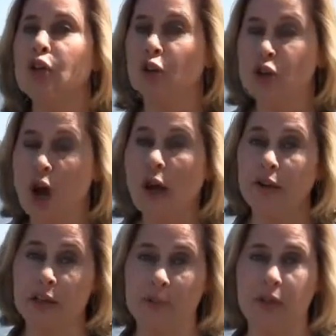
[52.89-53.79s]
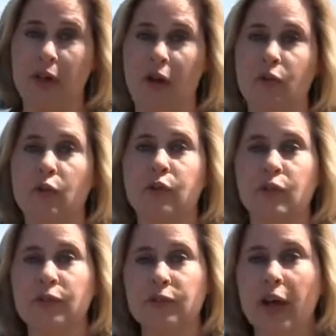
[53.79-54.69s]
you're not going to be covered
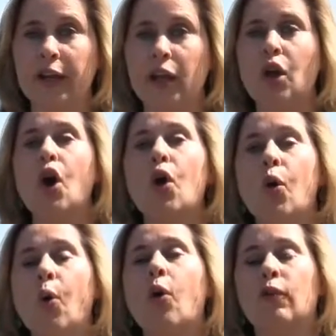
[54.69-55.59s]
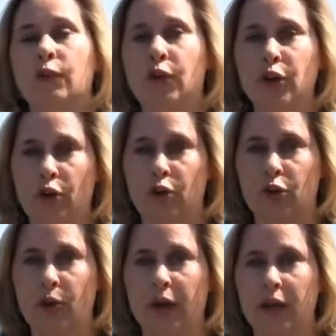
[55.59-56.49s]
for flooding or for an
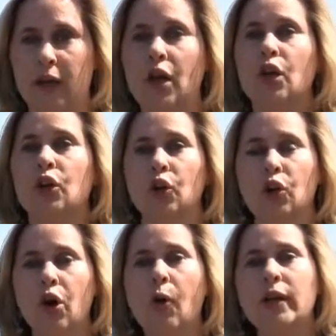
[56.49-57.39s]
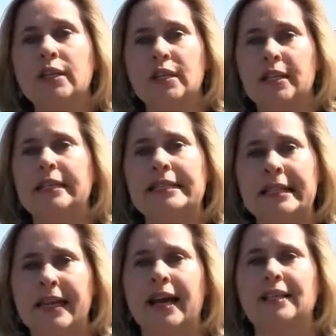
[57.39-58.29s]
earthquake. You're going to need
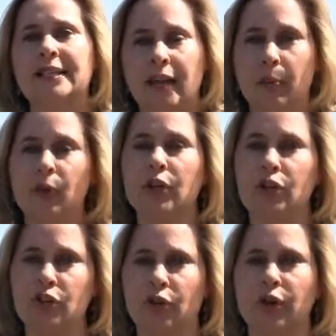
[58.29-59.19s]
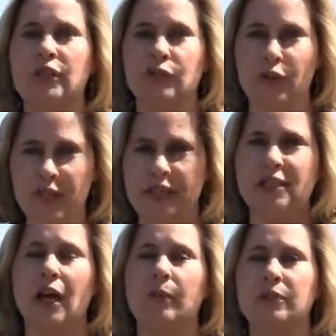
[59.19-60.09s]
to get separate insurance for these
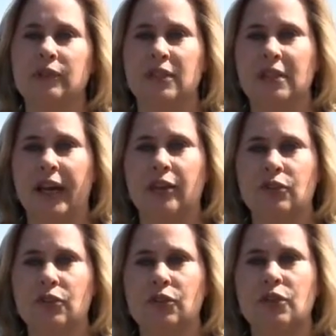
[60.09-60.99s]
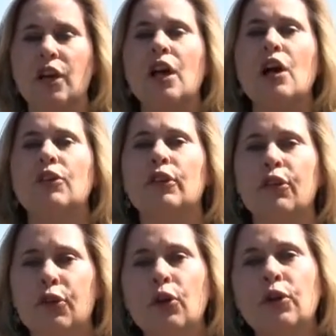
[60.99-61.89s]
types of disasters. The
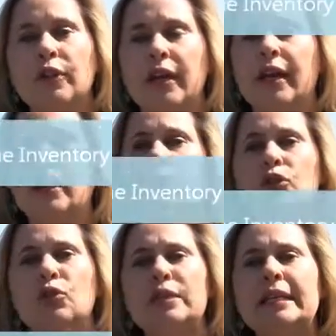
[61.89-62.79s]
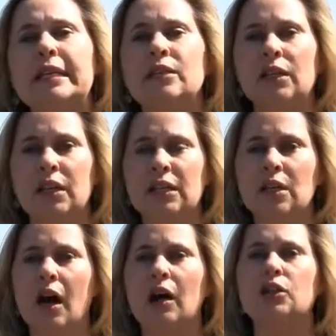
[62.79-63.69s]
third thing is you need to
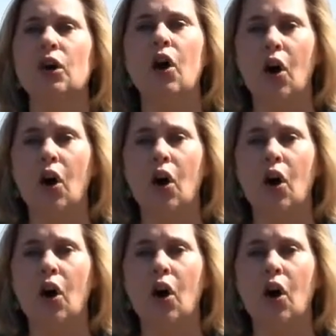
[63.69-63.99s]
conduct a